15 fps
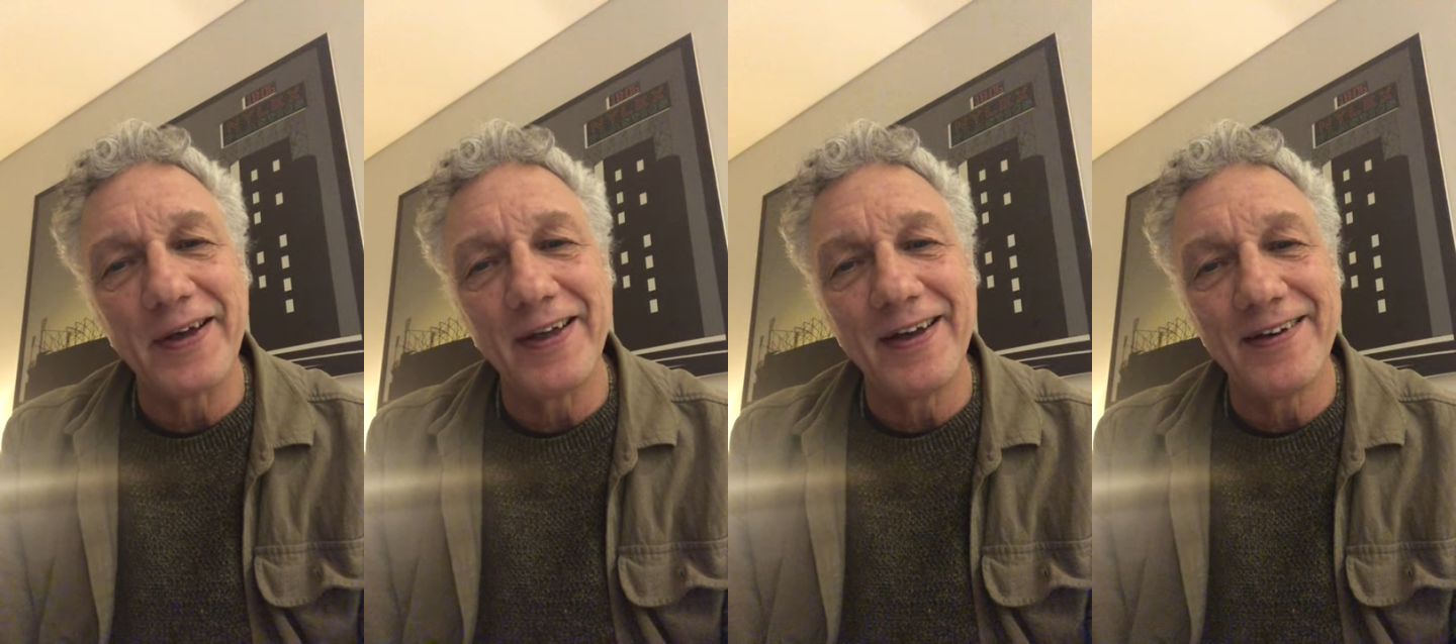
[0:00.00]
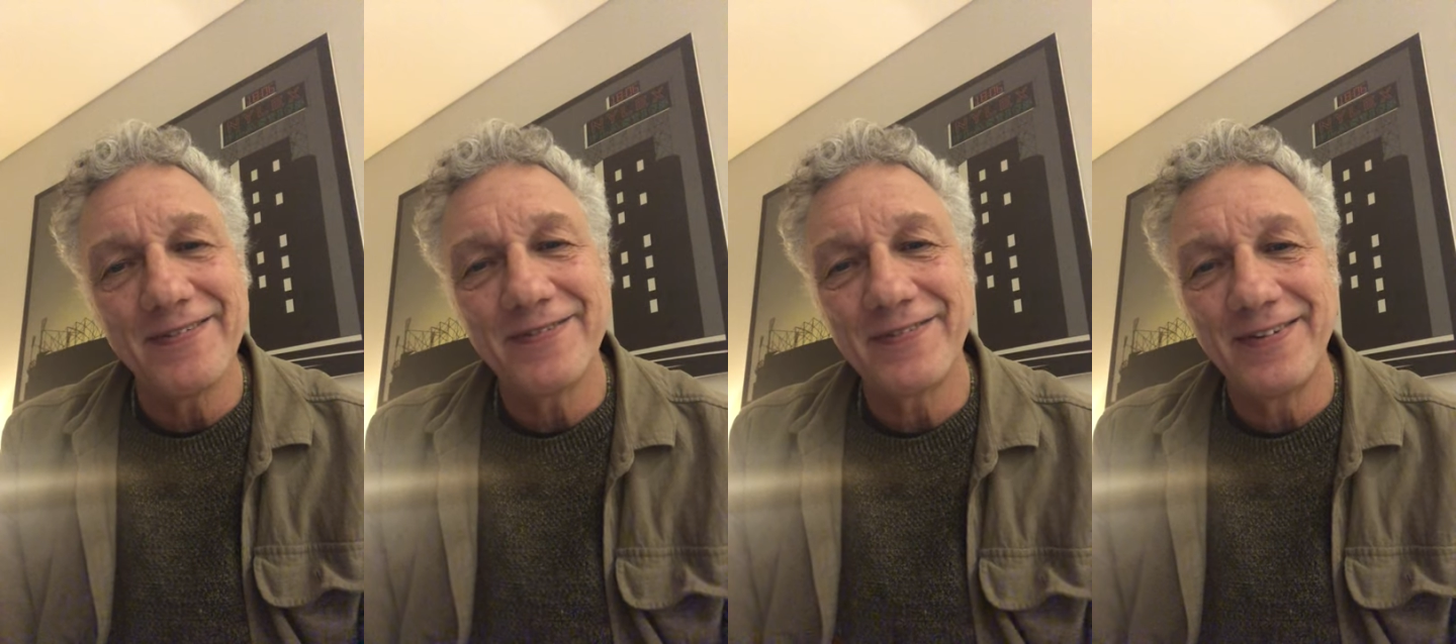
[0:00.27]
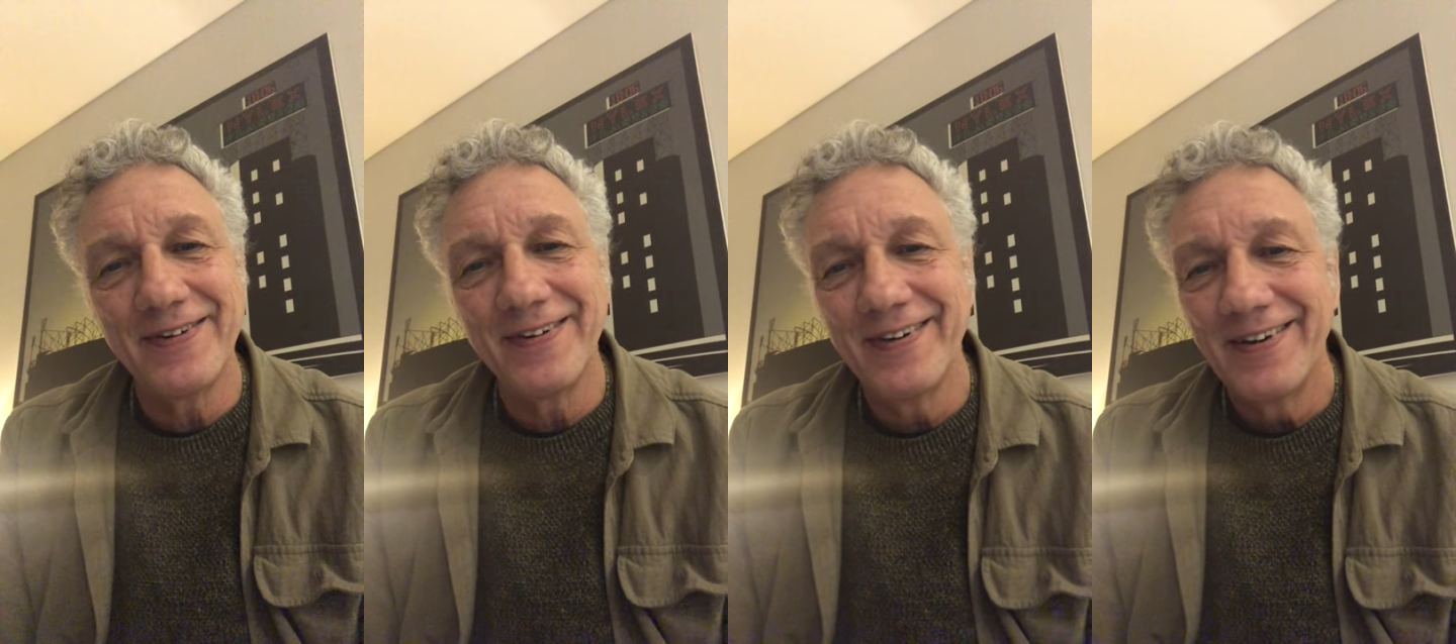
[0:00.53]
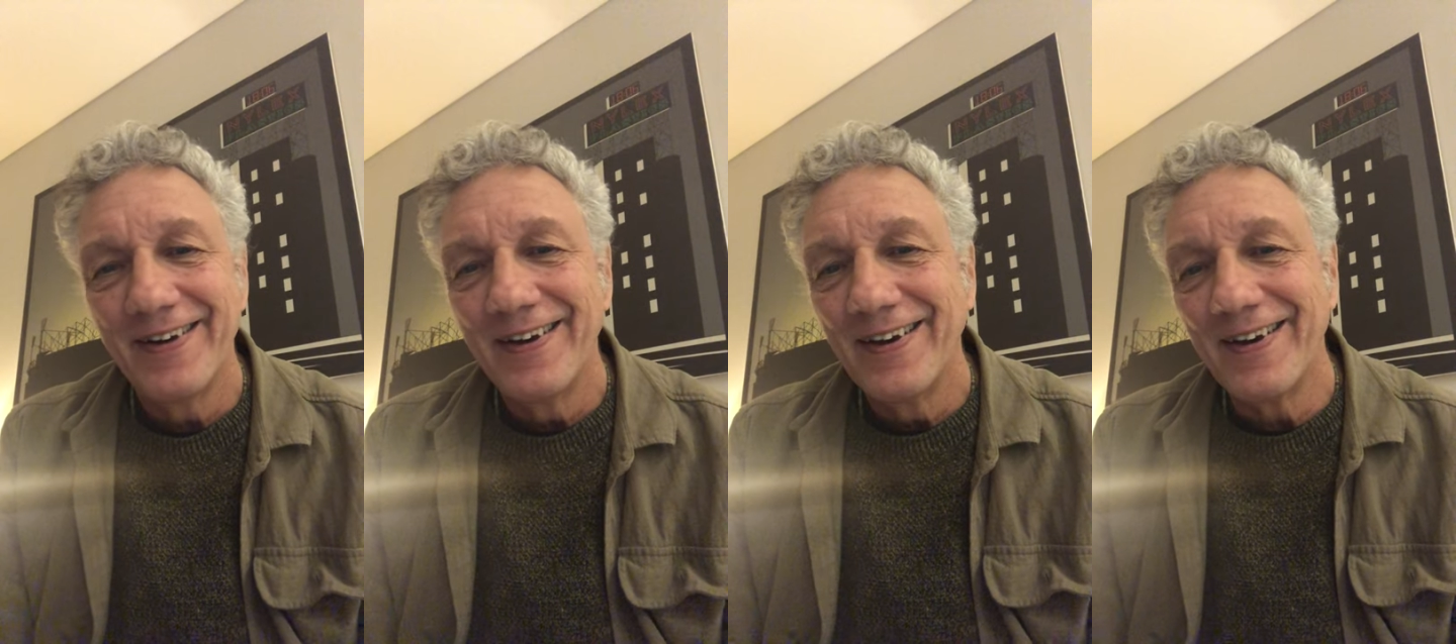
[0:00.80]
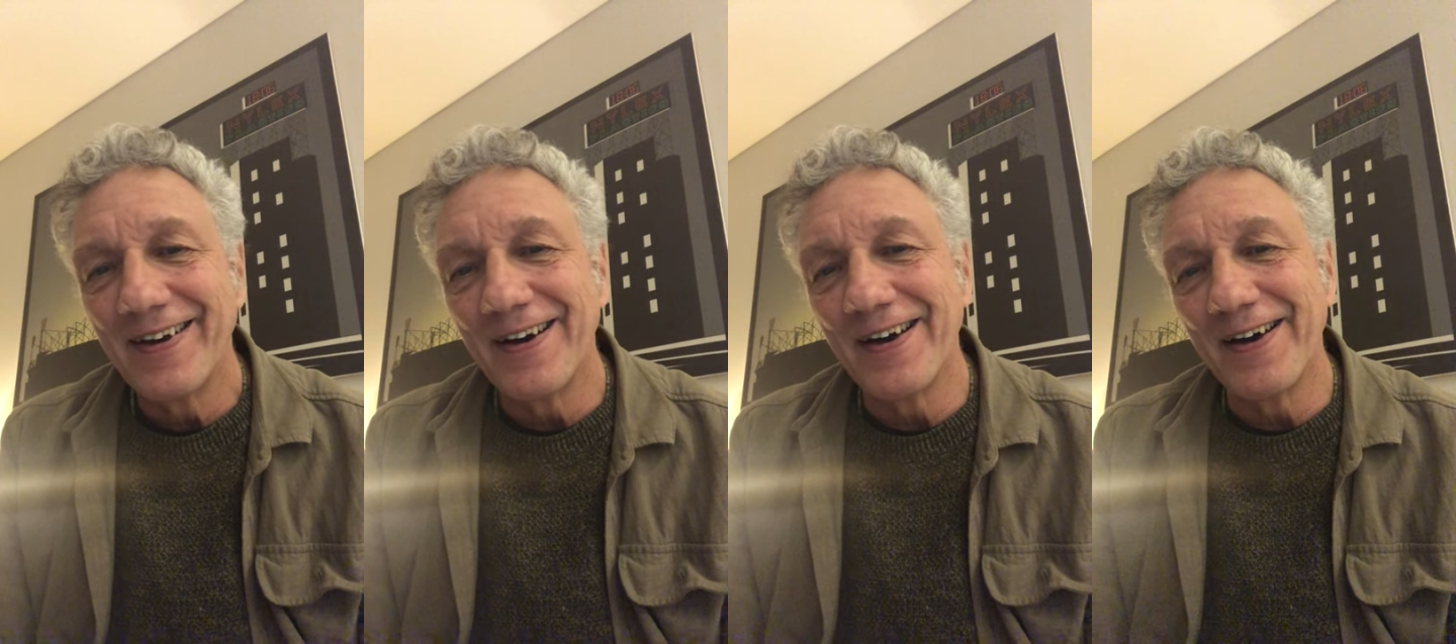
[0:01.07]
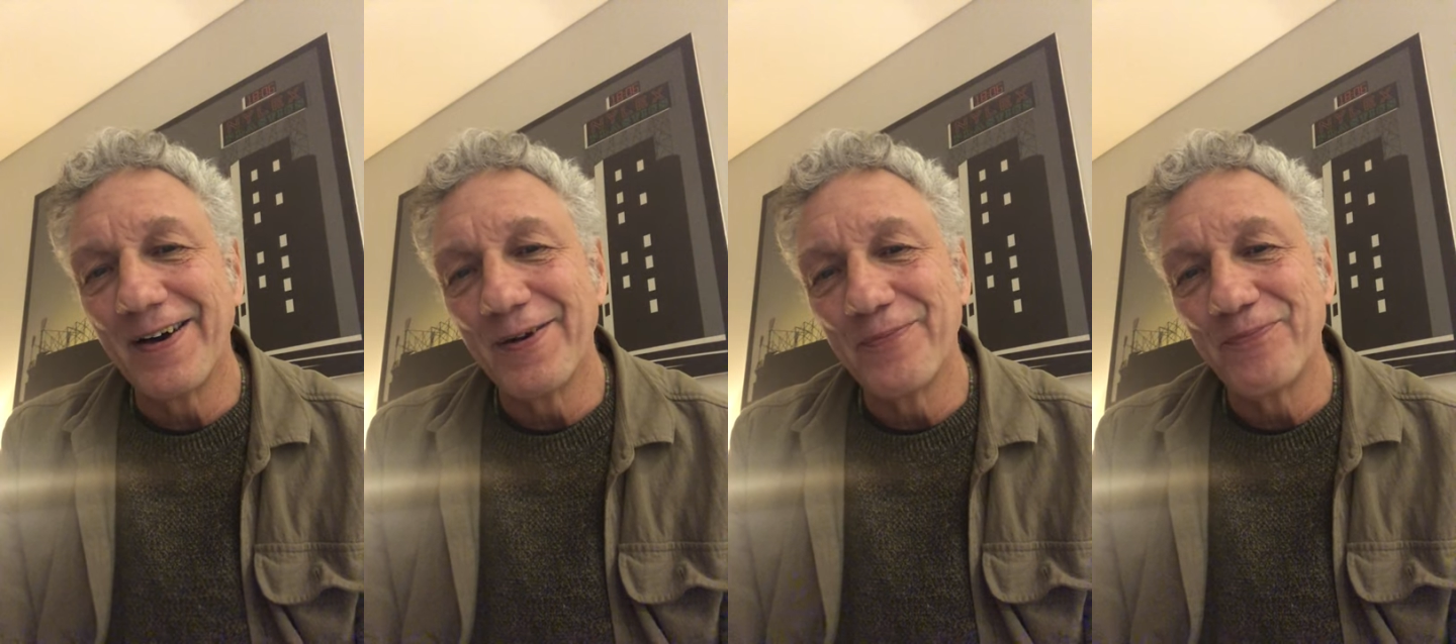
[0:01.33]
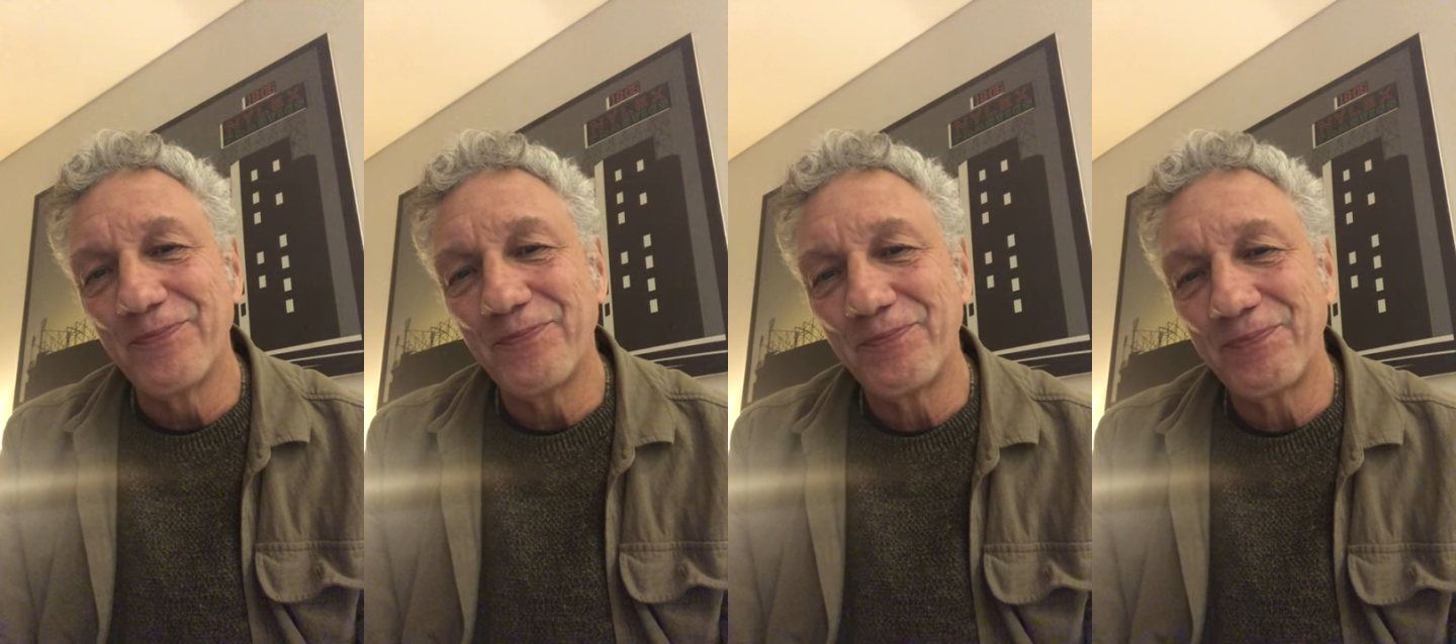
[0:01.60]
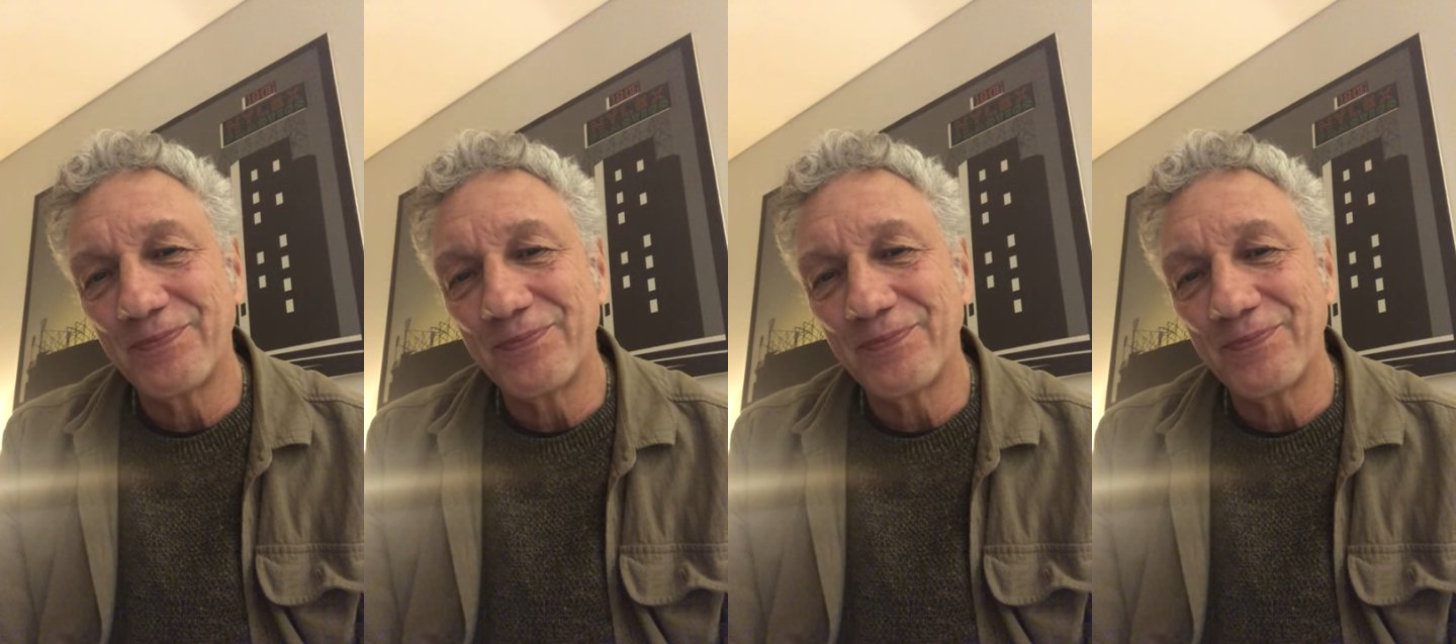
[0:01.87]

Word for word: life. Um,